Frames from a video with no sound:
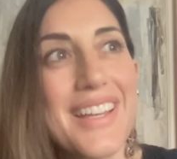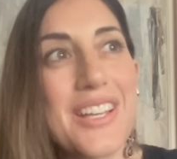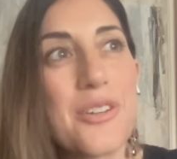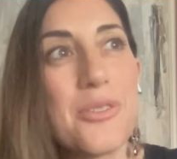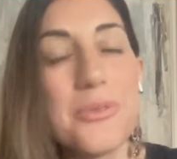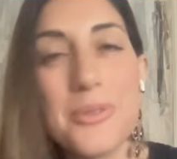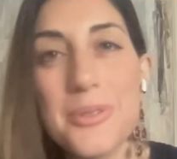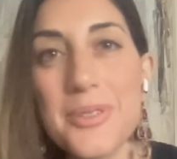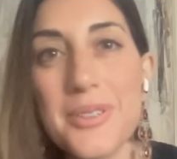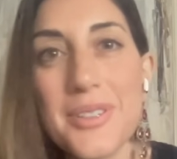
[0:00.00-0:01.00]

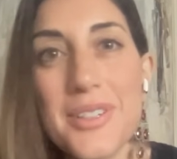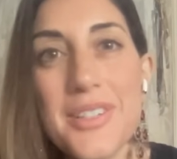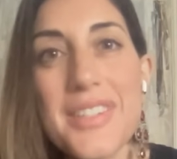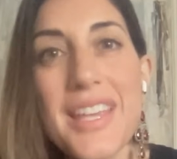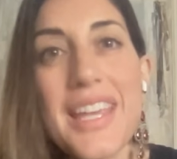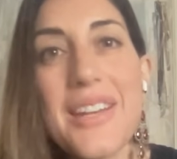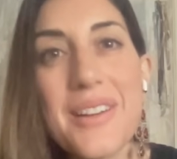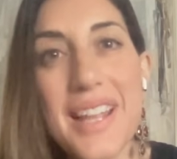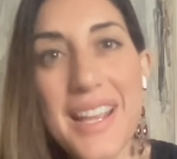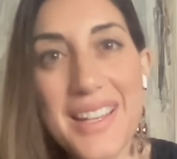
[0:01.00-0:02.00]
cool. St.
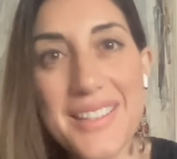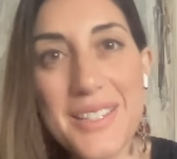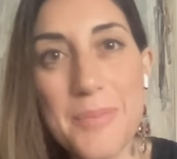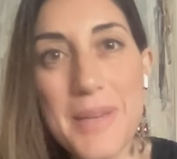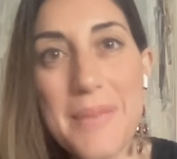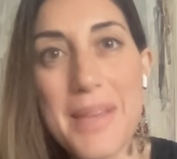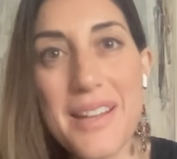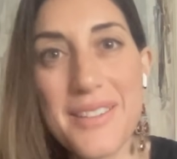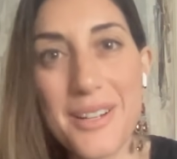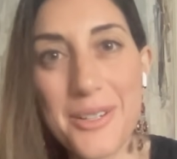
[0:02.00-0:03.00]
Irenaeus is being made
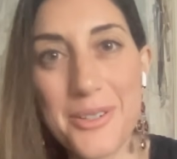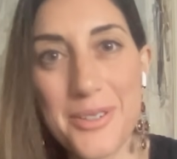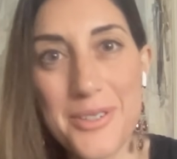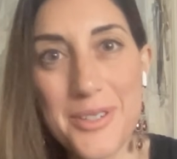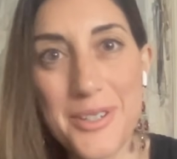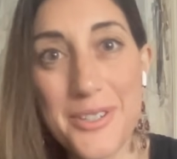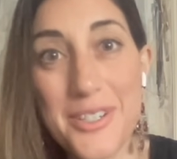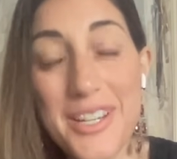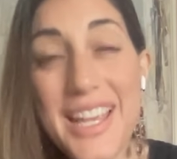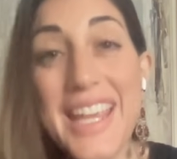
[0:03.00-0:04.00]
a doctor of the
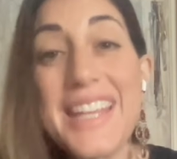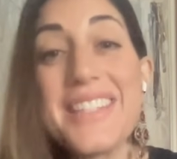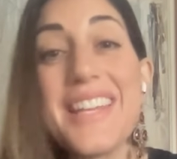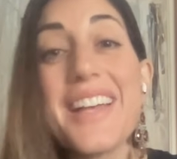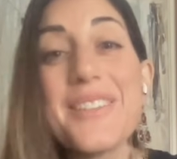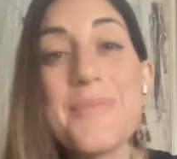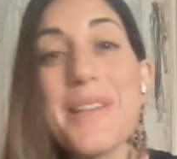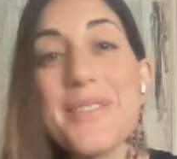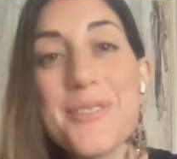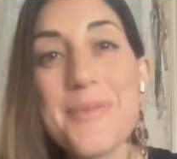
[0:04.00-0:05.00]
church. He text
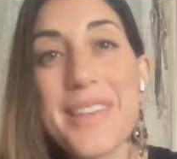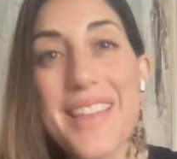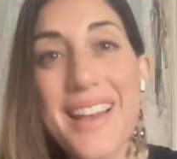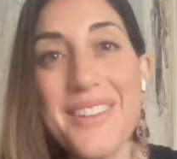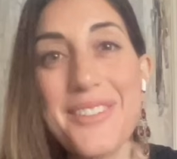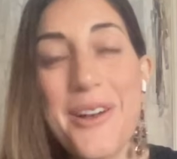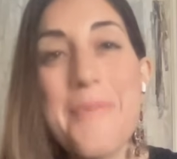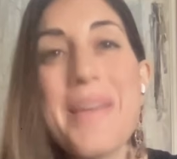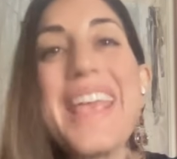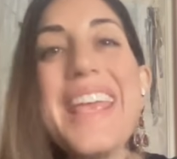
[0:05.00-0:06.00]
messaged me that,
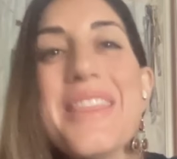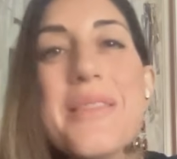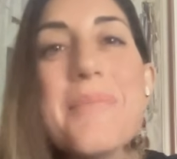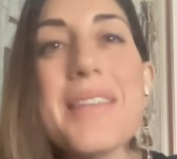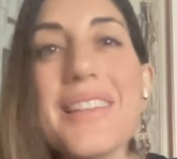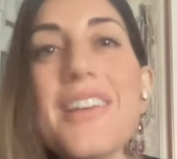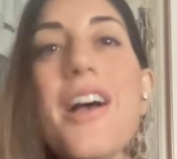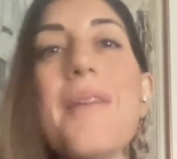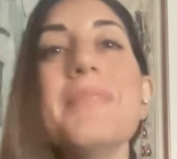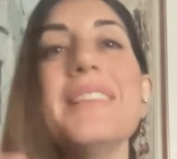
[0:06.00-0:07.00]
Tom, in the middle.
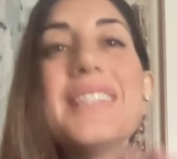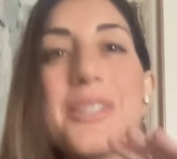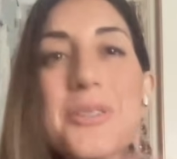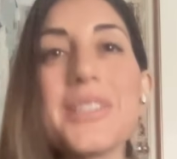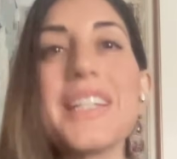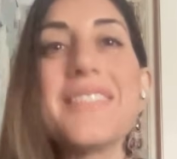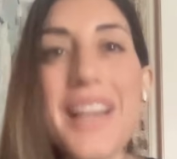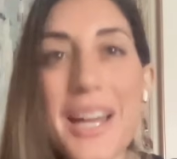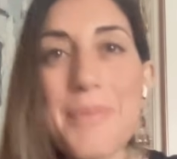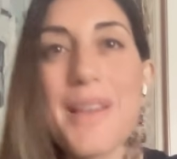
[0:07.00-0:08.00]
I'm literally
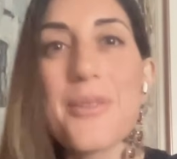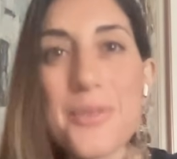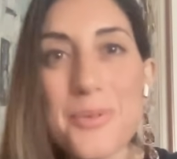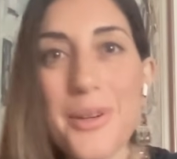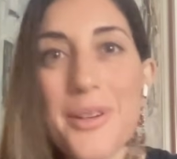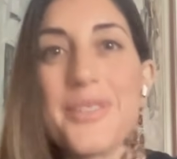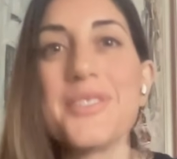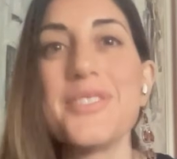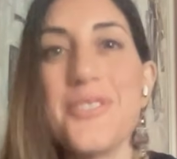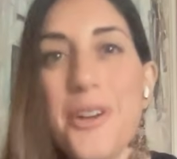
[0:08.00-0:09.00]
typing those
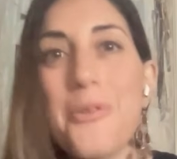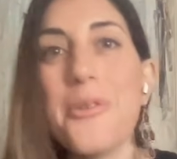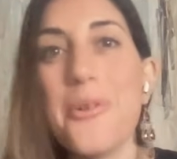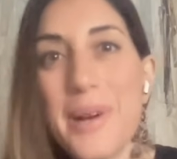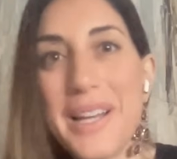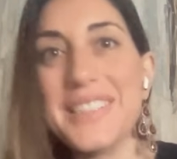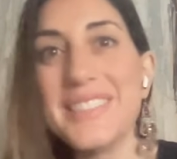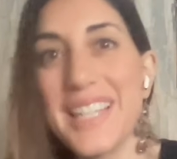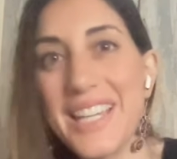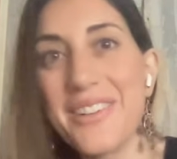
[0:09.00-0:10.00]
words. Don't know why
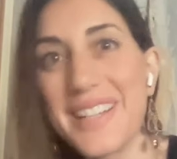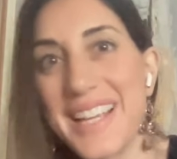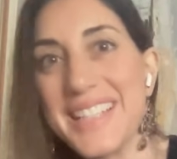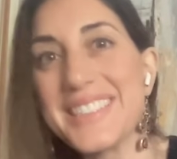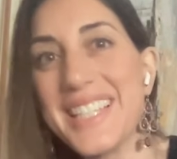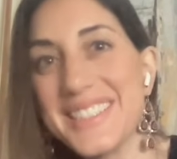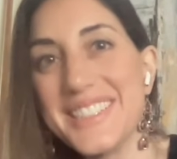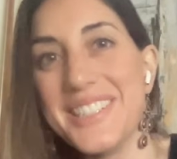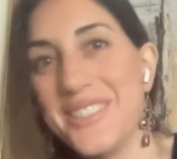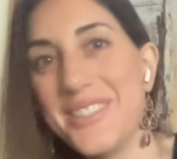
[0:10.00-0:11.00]
St. Irenaeus
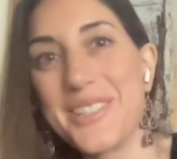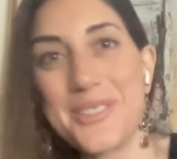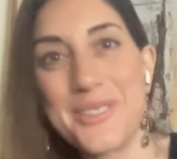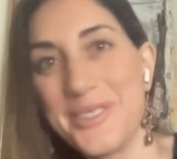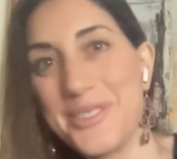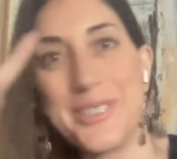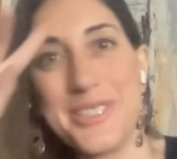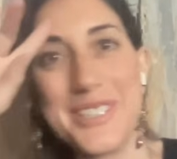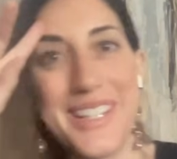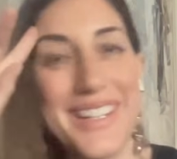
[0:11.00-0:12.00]
isn't a doctor of the
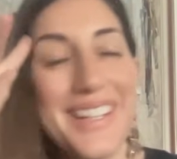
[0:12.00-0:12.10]
church yet.